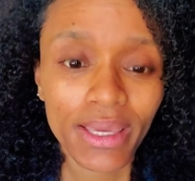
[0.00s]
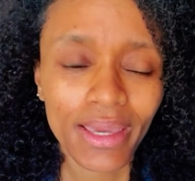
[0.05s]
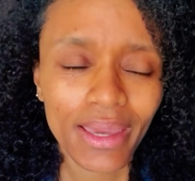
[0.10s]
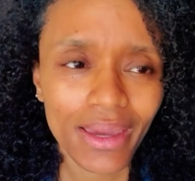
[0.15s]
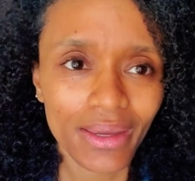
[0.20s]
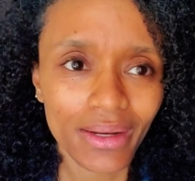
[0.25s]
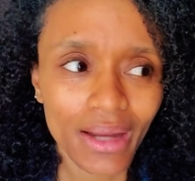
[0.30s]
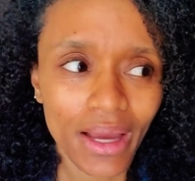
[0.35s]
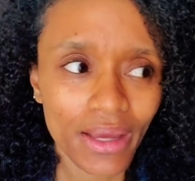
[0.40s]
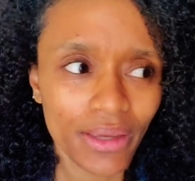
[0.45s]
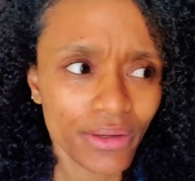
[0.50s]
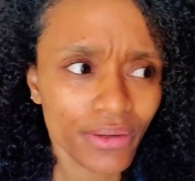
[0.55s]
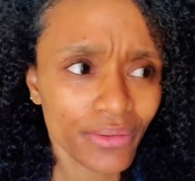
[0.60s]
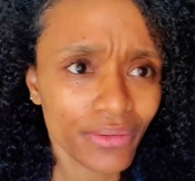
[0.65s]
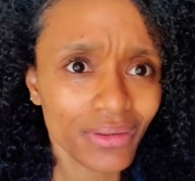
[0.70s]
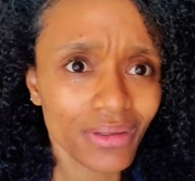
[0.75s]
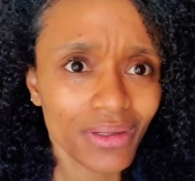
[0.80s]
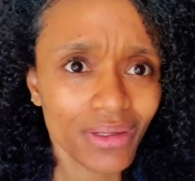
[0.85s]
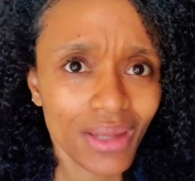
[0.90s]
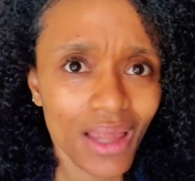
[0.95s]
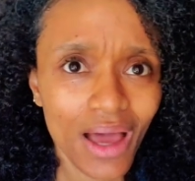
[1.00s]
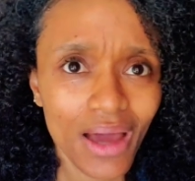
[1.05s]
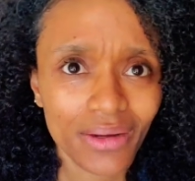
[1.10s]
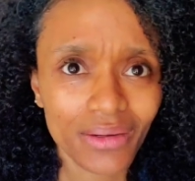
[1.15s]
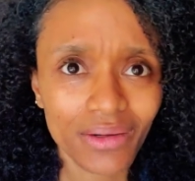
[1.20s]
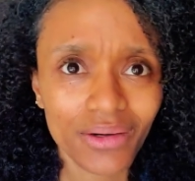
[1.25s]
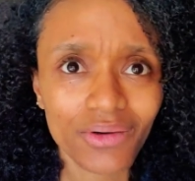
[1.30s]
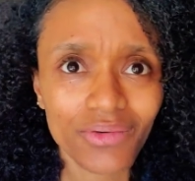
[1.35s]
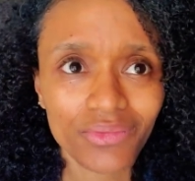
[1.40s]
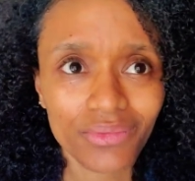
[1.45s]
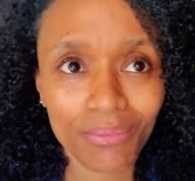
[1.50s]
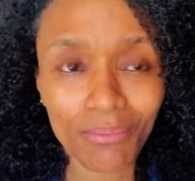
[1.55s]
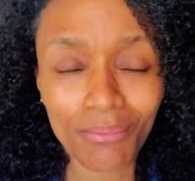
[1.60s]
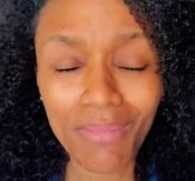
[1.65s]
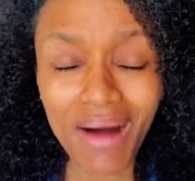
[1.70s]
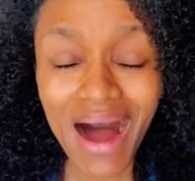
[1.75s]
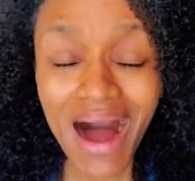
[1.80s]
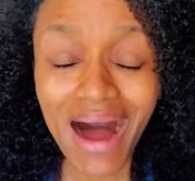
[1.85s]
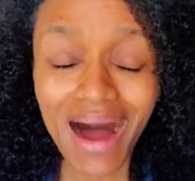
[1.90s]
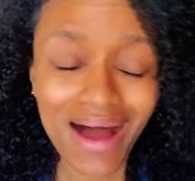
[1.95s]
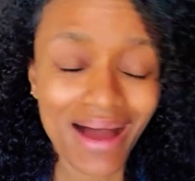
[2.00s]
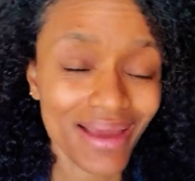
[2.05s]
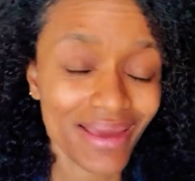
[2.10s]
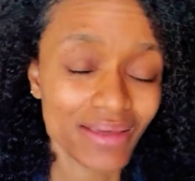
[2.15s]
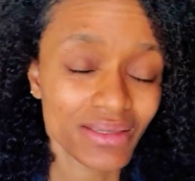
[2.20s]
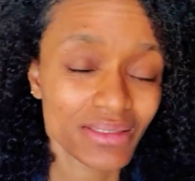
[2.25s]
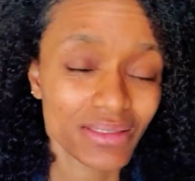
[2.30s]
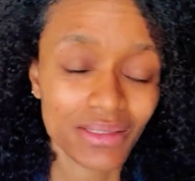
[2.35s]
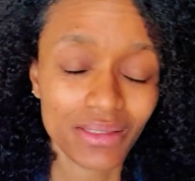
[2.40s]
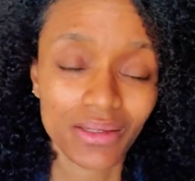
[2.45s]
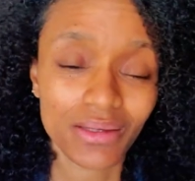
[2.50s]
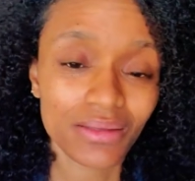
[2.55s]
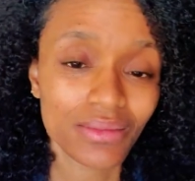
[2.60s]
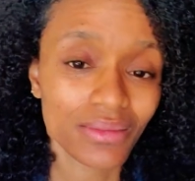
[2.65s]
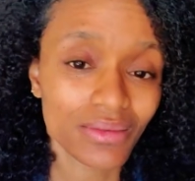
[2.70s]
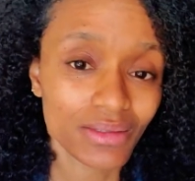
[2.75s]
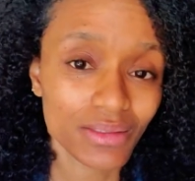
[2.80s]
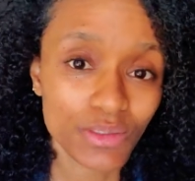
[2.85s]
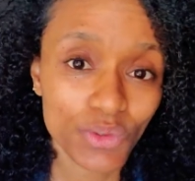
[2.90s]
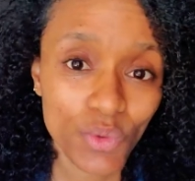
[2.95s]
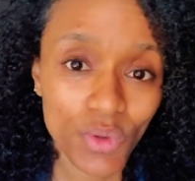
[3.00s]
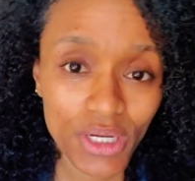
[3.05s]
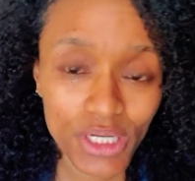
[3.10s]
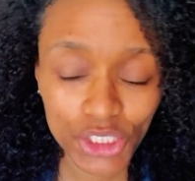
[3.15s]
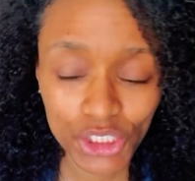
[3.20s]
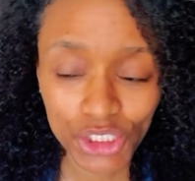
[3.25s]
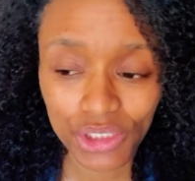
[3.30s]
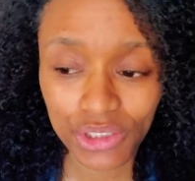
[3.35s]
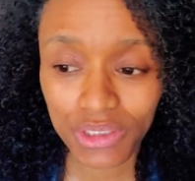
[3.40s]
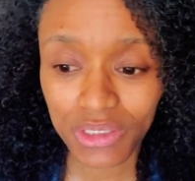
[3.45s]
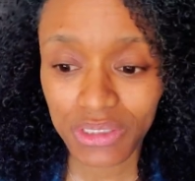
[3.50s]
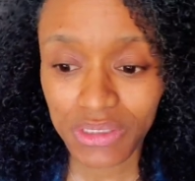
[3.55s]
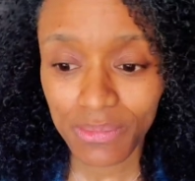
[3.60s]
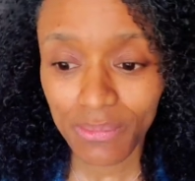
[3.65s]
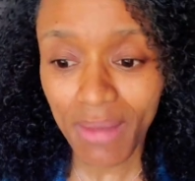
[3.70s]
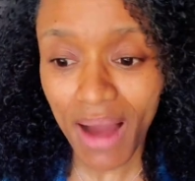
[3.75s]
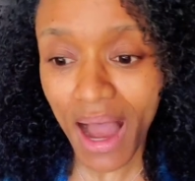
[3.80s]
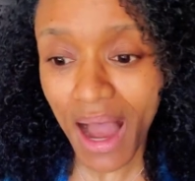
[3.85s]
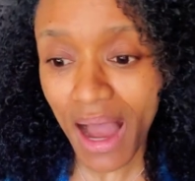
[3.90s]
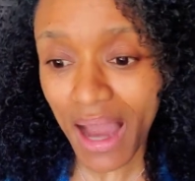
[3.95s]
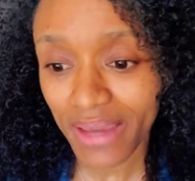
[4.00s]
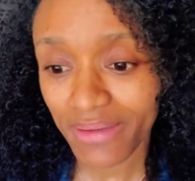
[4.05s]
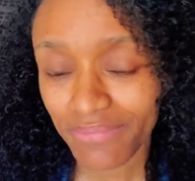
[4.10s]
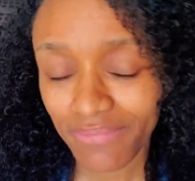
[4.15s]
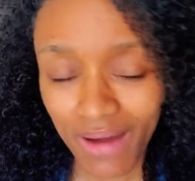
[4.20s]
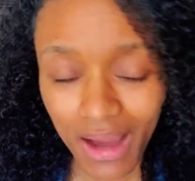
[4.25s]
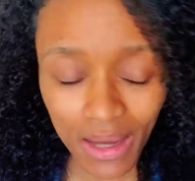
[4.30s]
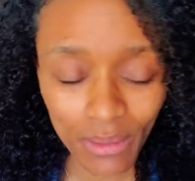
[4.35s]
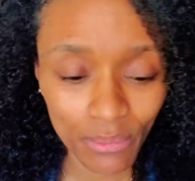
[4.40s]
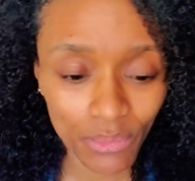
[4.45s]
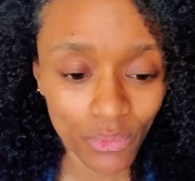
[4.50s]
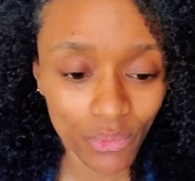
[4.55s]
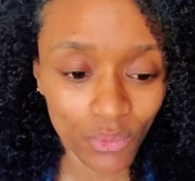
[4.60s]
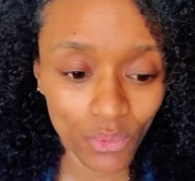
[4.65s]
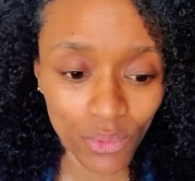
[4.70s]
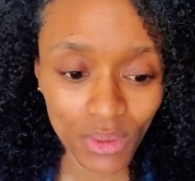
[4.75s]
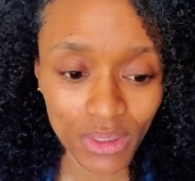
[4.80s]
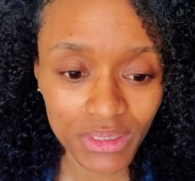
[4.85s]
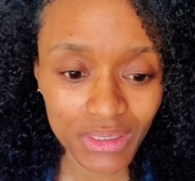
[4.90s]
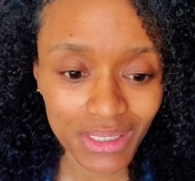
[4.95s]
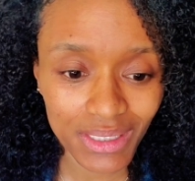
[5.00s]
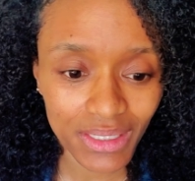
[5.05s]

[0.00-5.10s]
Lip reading: And I hear a lot of my's in these questions, my fibroids.